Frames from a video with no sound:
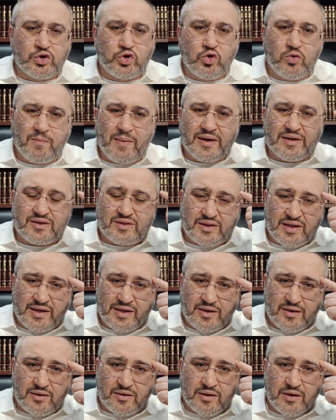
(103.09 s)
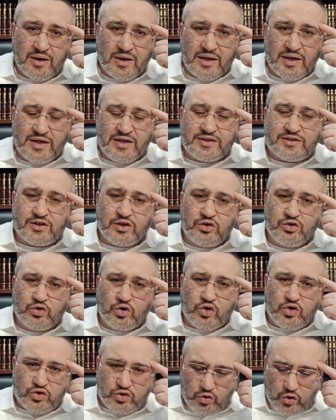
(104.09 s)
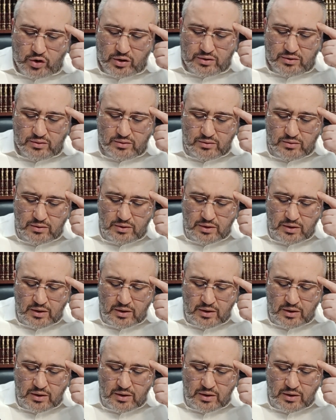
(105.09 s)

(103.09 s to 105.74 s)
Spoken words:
You might think it's in your thought.